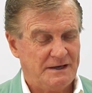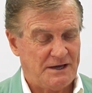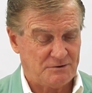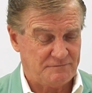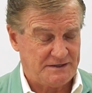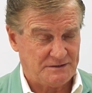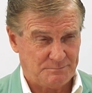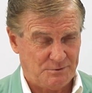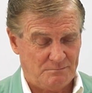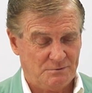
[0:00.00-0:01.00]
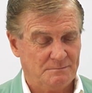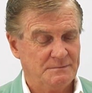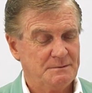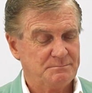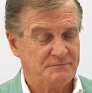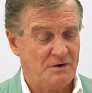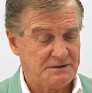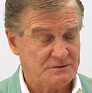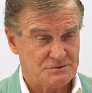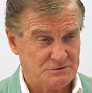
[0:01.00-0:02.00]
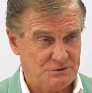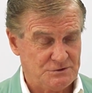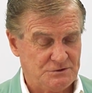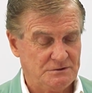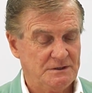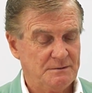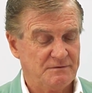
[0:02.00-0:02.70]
aggravating the problem, providing the solution,